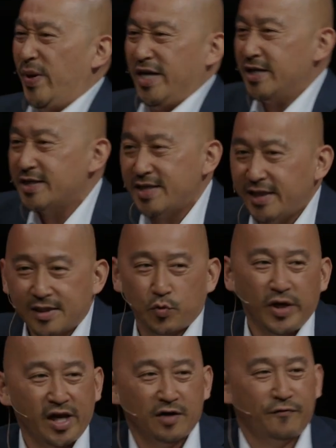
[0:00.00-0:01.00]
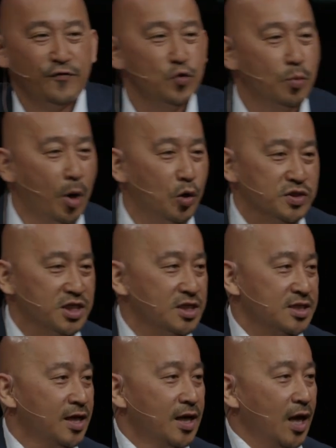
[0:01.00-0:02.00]
Benedict. We had a few
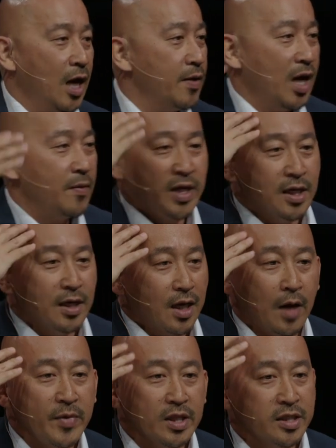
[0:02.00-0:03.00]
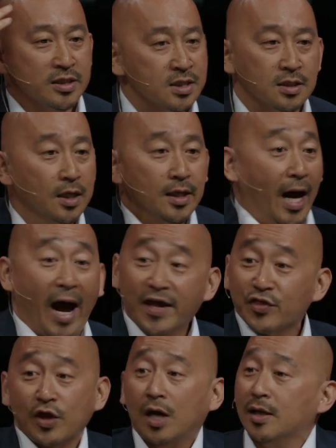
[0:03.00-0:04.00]
Moses.
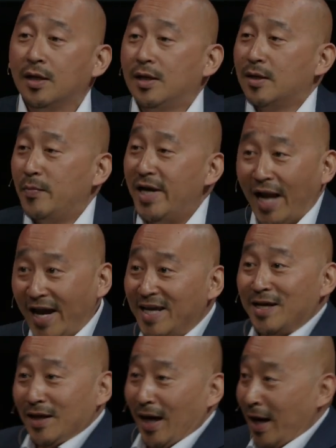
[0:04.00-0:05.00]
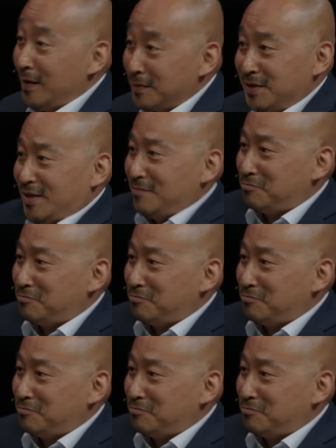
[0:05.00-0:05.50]
I thought, man, I